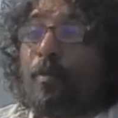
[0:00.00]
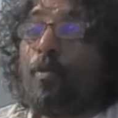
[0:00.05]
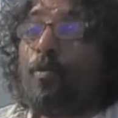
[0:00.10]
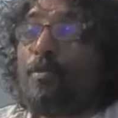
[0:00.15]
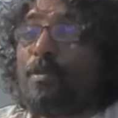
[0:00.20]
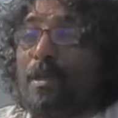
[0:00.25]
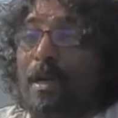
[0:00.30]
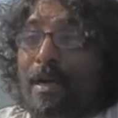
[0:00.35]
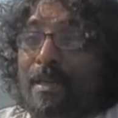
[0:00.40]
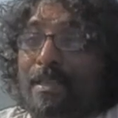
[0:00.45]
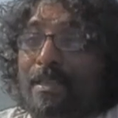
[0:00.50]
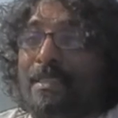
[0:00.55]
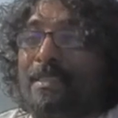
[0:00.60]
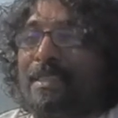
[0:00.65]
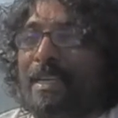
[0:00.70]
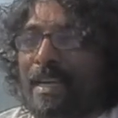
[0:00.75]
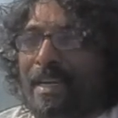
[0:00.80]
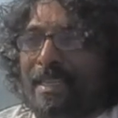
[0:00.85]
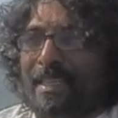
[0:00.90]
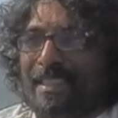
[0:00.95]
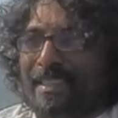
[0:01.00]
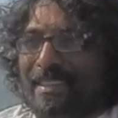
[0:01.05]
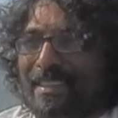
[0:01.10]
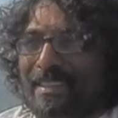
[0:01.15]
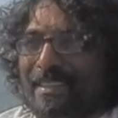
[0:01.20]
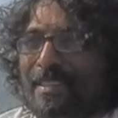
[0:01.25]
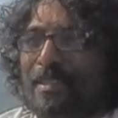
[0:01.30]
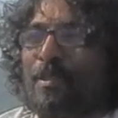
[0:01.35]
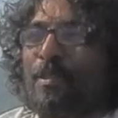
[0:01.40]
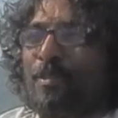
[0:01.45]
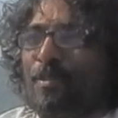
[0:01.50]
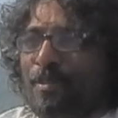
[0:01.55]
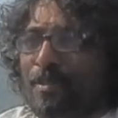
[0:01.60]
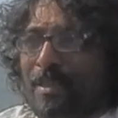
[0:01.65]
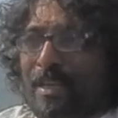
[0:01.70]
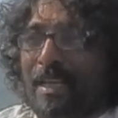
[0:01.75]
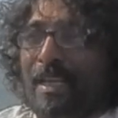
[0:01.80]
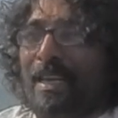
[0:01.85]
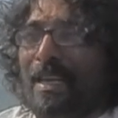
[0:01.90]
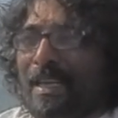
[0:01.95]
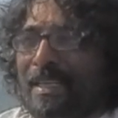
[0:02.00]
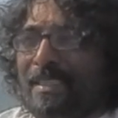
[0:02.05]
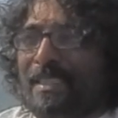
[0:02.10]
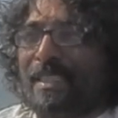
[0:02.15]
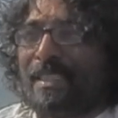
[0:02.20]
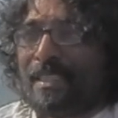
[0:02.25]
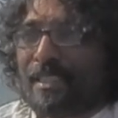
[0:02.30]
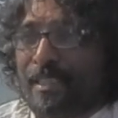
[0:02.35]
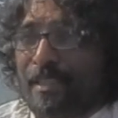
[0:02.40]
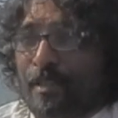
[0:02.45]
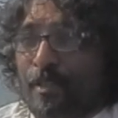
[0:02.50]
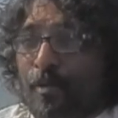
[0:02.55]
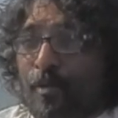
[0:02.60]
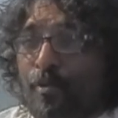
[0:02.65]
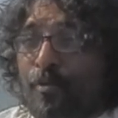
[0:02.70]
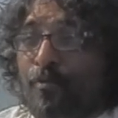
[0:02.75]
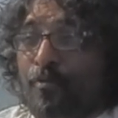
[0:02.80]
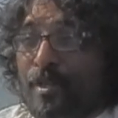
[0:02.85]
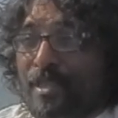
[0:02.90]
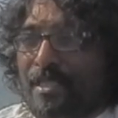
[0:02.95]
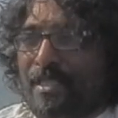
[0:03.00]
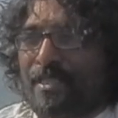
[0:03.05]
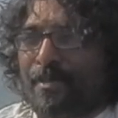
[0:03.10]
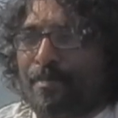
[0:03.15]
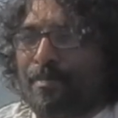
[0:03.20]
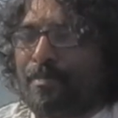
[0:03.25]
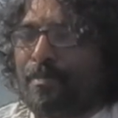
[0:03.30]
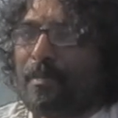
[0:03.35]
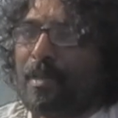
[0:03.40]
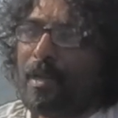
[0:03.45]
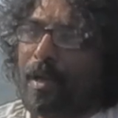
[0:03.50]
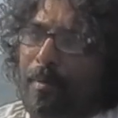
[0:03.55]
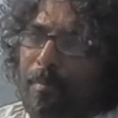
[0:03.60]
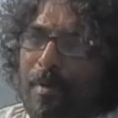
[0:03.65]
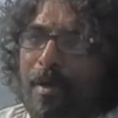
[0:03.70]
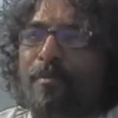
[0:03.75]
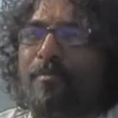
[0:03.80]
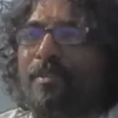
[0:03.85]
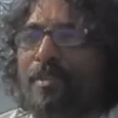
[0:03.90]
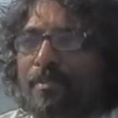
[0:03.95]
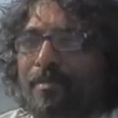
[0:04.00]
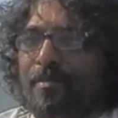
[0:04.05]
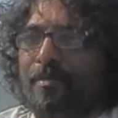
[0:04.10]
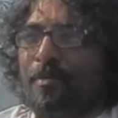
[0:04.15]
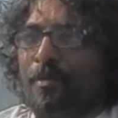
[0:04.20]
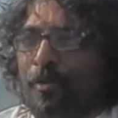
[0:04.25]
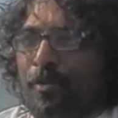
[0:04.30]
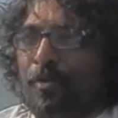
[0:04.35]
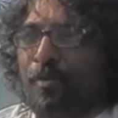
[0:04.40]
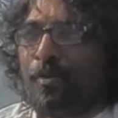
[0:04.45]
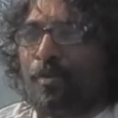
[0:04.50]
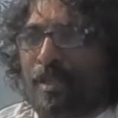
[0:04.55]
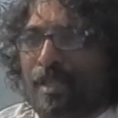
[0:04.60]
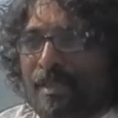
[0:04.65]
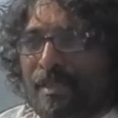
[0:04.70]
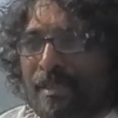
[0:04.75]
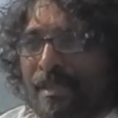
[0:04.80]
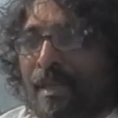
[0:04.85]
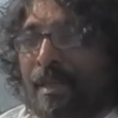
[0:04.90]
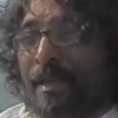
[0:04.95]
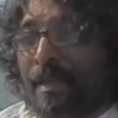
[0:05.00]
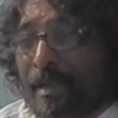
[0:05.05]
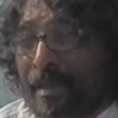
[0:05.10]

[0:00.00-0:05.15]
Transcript: Those understanding, those realizations, those wisdom come after you do this